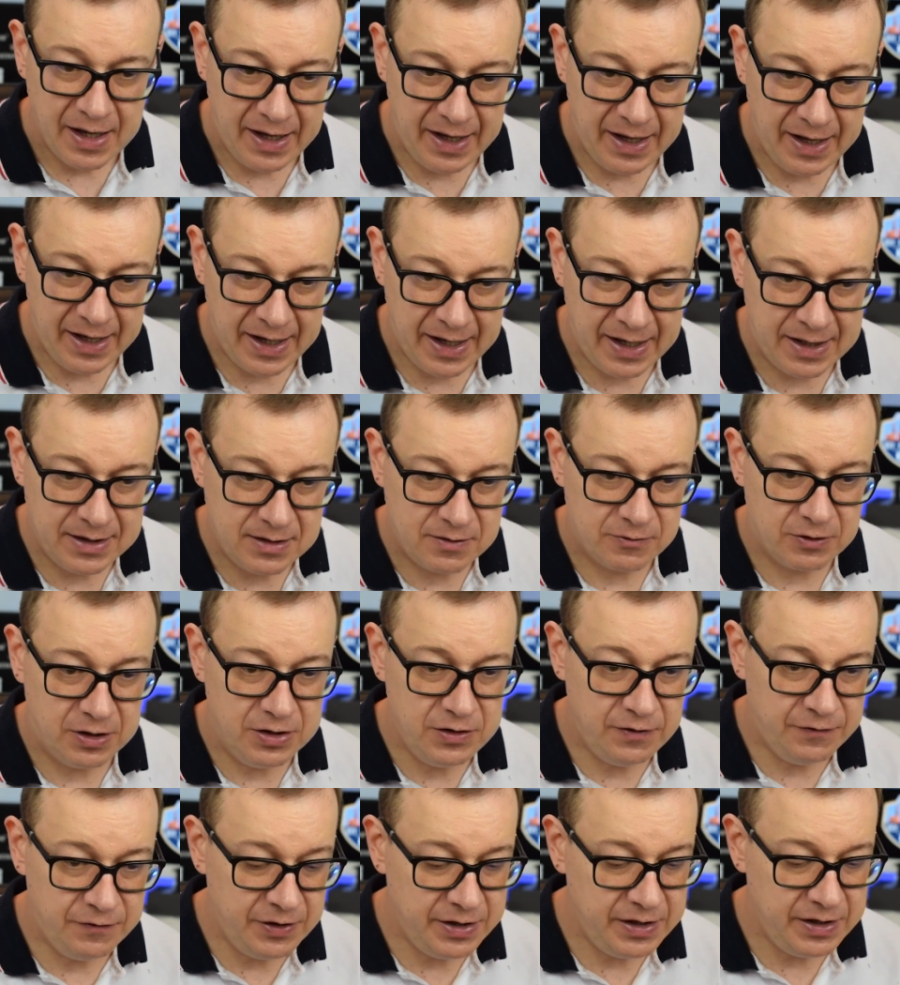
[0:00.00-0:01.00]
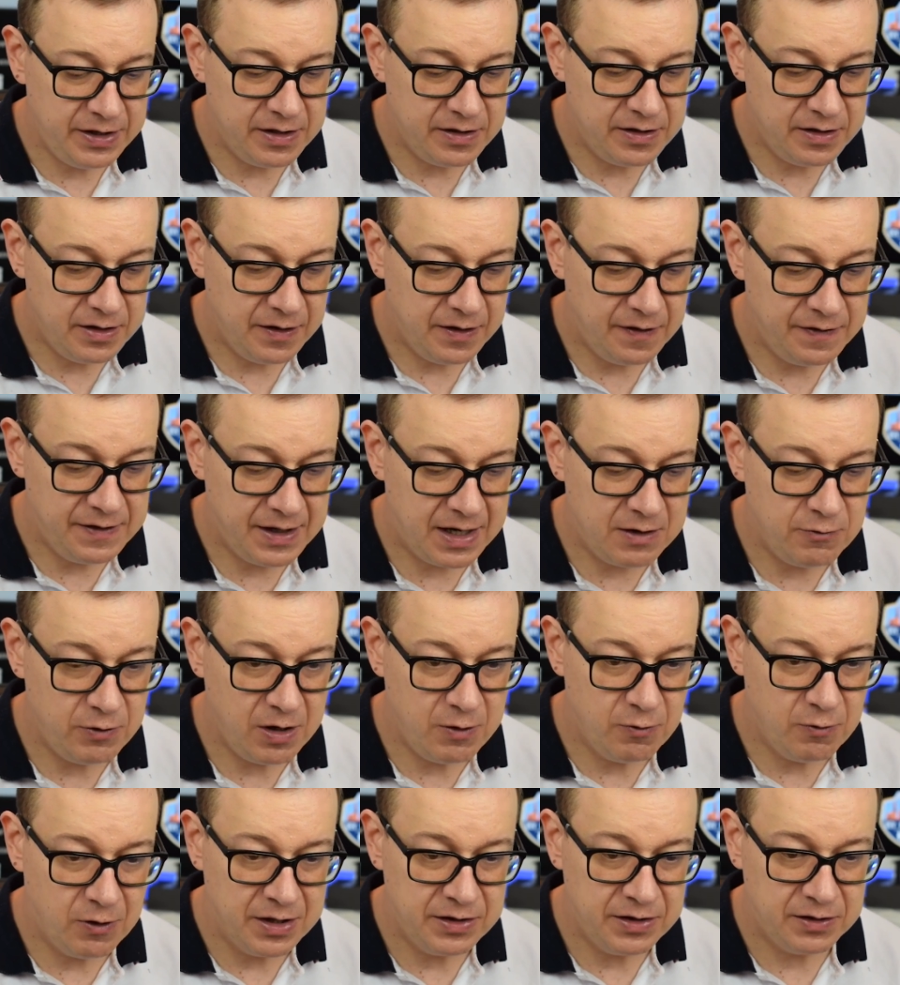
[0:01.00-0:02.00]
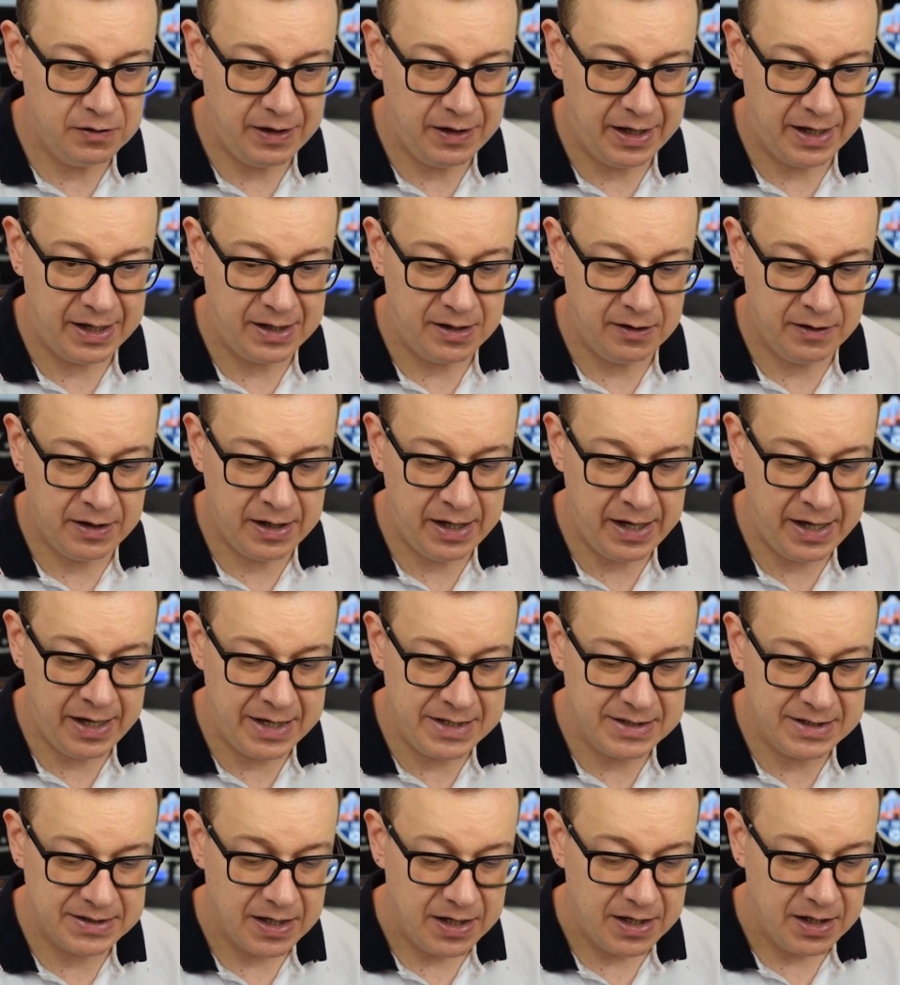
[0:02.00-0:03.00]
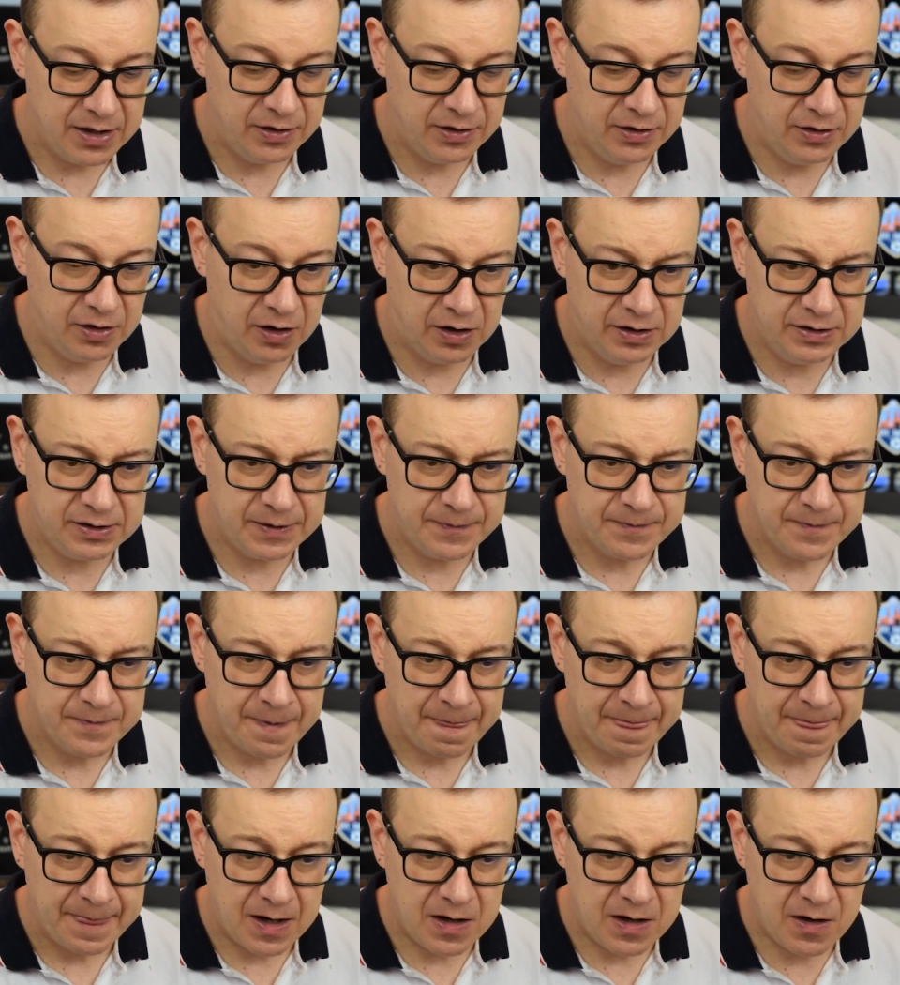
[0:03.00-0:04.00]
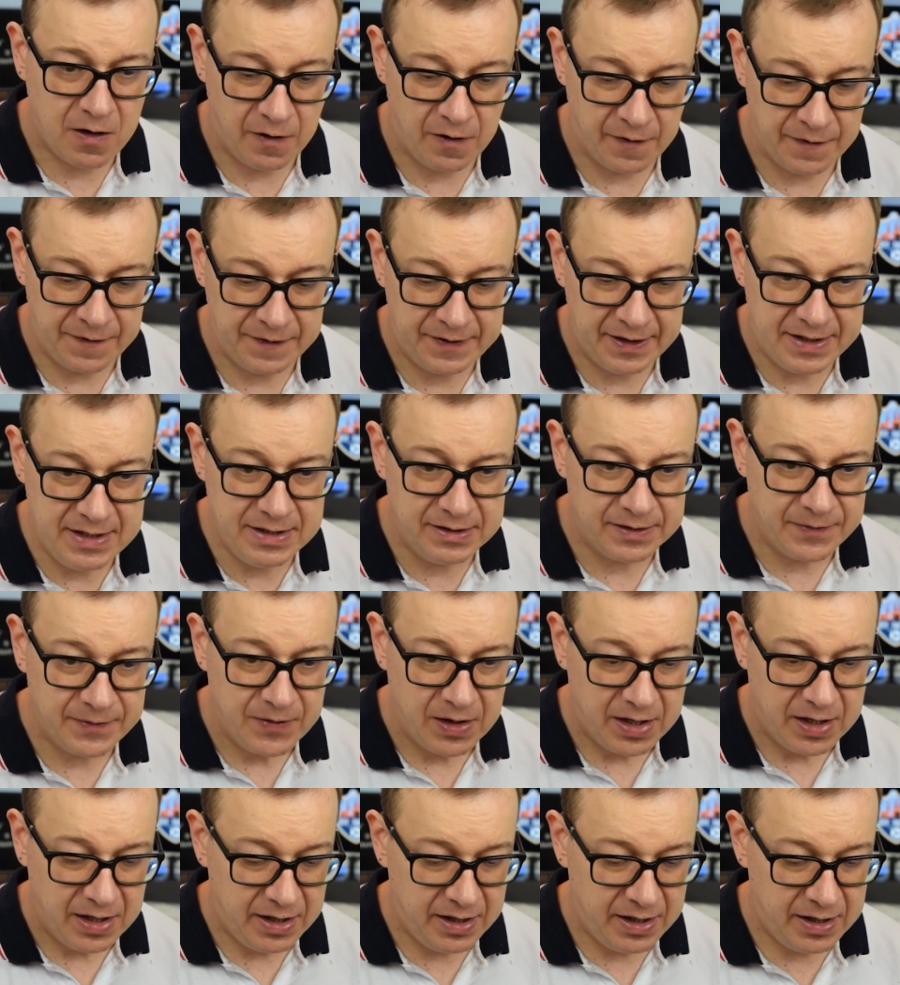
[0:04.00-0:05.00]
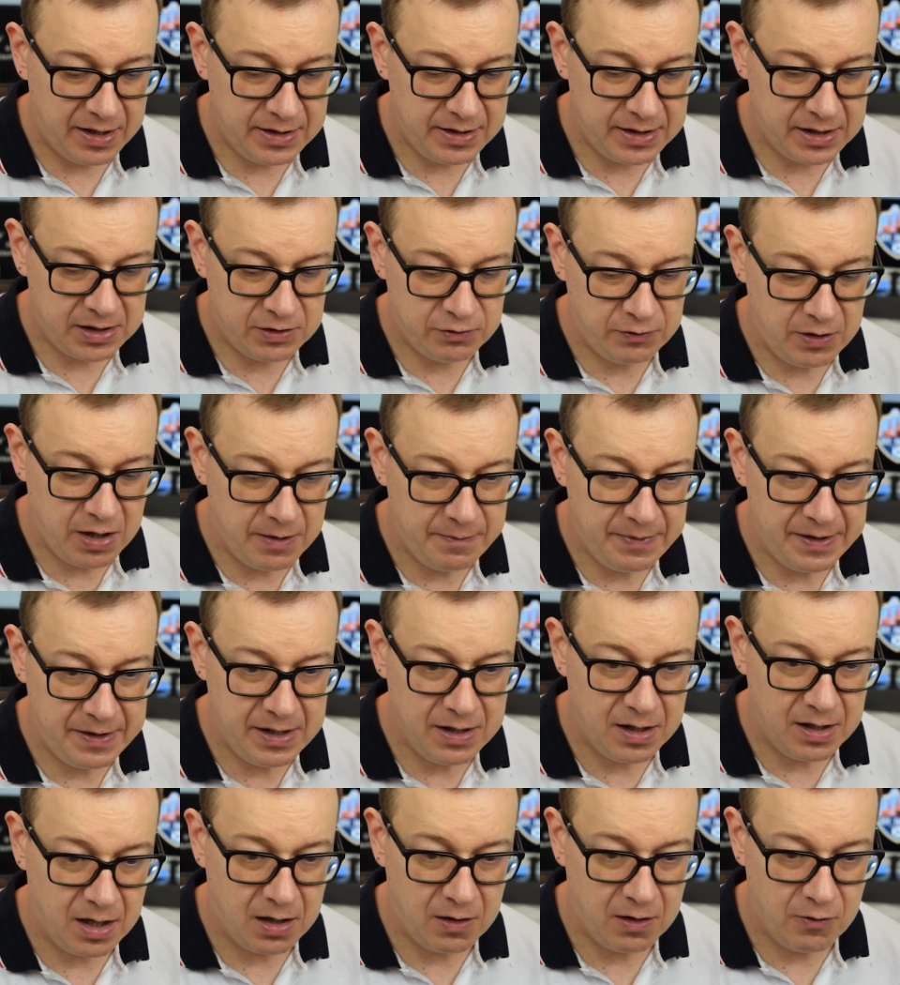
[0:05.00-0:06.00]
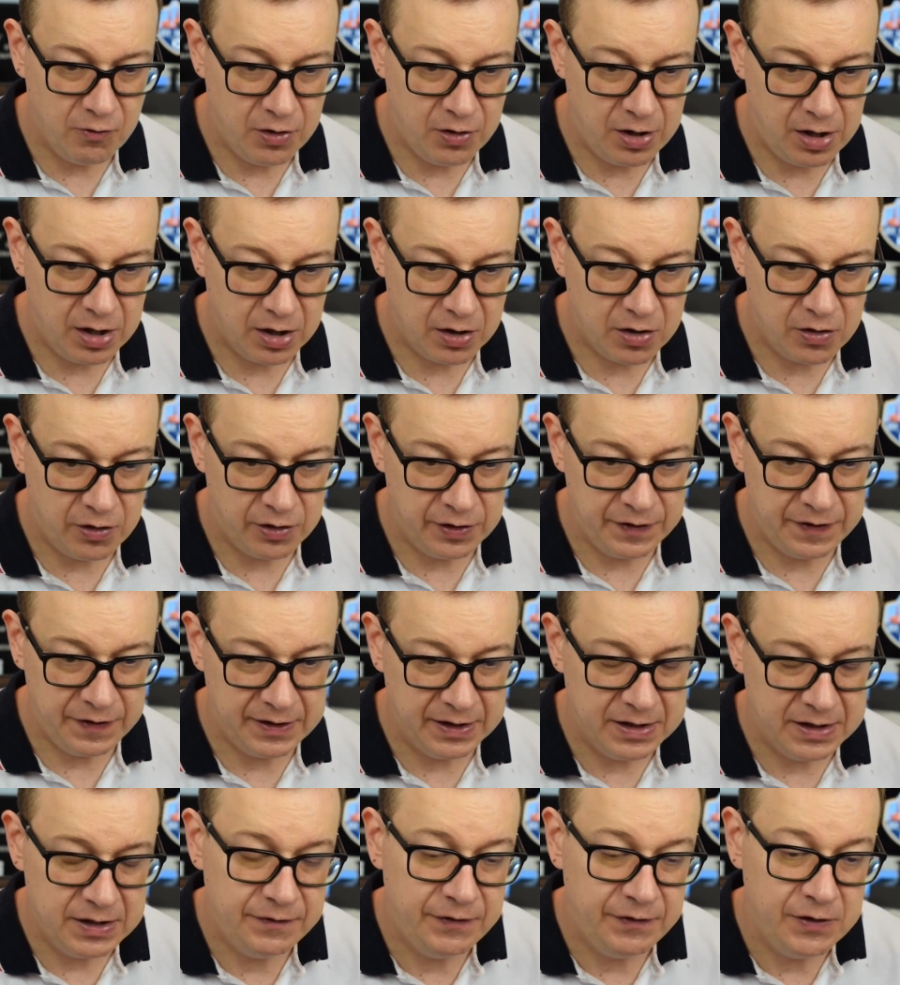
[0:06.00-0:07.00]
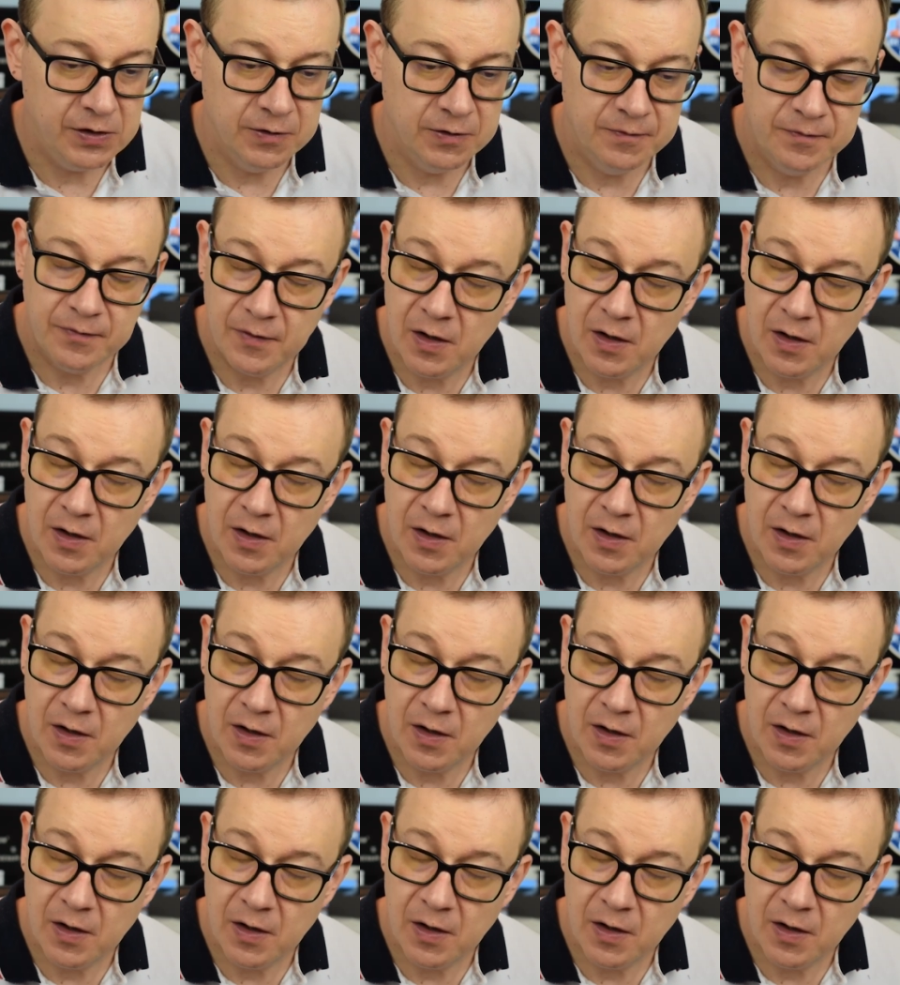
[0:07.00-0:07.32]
And right over here, then we want to add a case dot content, and that will be our content view.